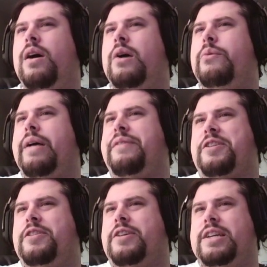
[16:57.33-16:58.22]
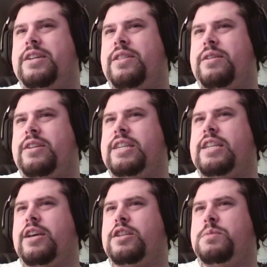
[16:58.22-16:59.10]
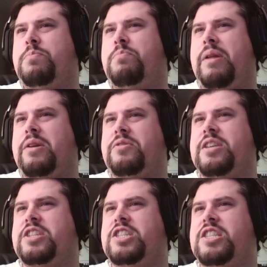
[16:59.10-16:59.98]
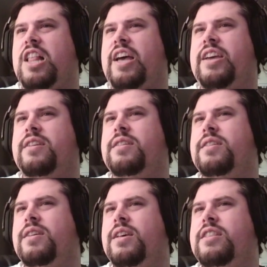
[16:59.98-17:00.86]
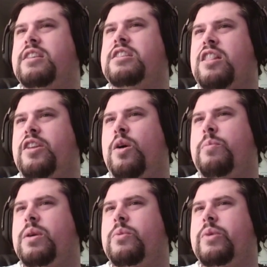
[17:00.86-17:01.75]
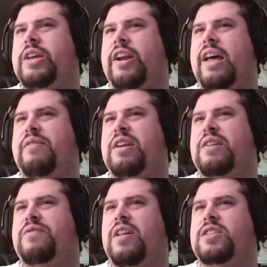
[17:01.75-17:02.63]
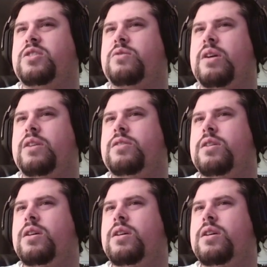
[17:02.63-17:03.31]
We'll have to look into the details, but I don't think she's lying. This is Lenombi. We cannot have any felons around.